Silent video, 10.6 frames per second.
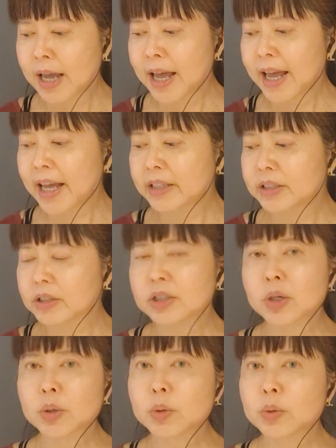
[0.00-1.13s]
And
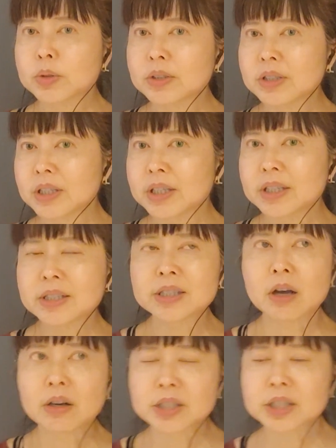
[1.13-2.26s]
so these
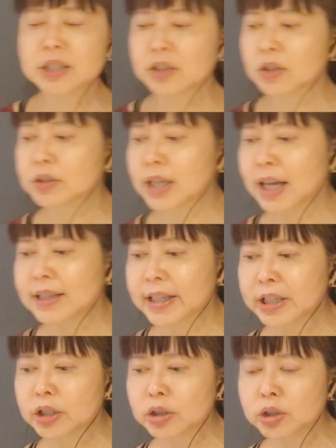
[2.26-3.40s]
oxysterols are
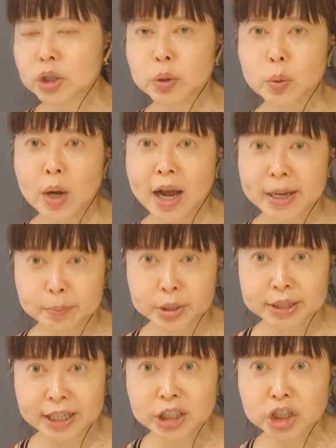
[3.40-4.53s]
linked to
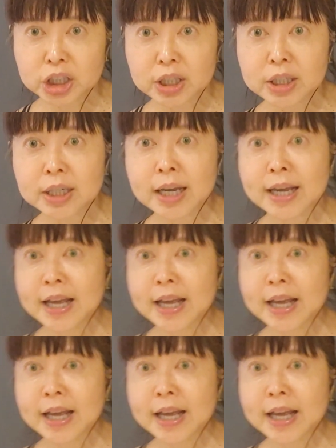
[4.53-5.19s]
hypertension,